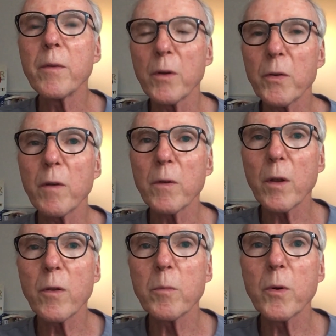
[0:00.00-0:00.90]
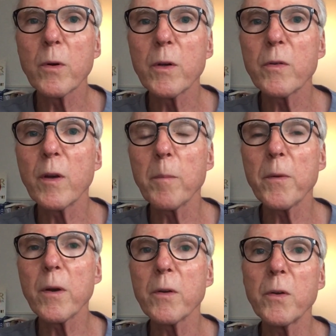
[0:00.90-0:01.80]
There are several other breweries up
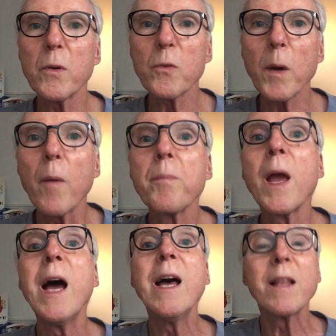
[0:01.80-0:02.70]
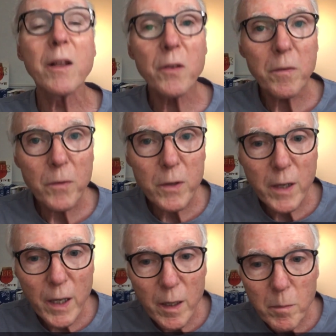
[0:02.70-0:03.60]
there, too, as well. That's it for
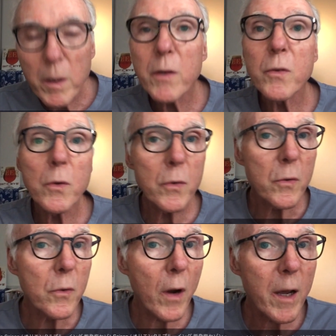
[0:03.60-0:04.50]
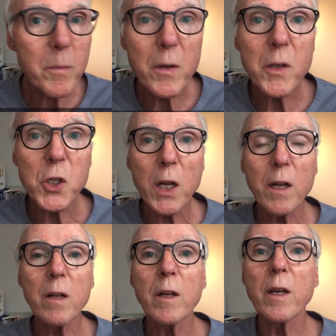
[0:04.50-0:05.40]
today. Please do subscribe to the
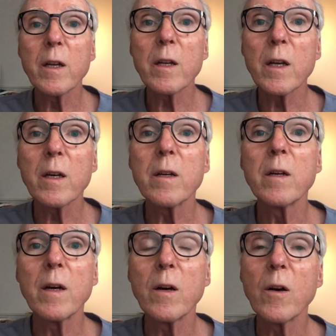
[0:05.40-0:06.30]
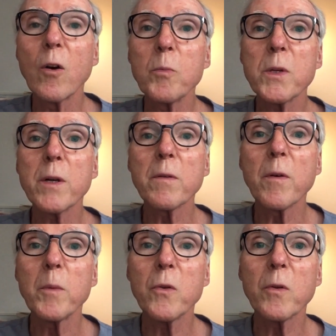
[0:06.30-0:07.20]
channel and uh, hope to hear
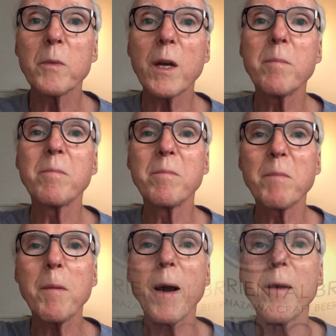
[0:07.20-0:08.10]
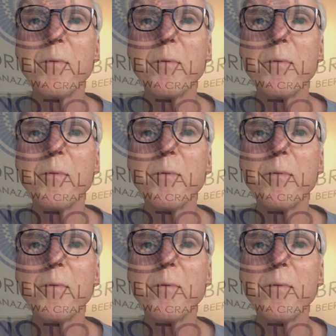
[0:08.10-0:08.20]
from you sometime. Bye-bye.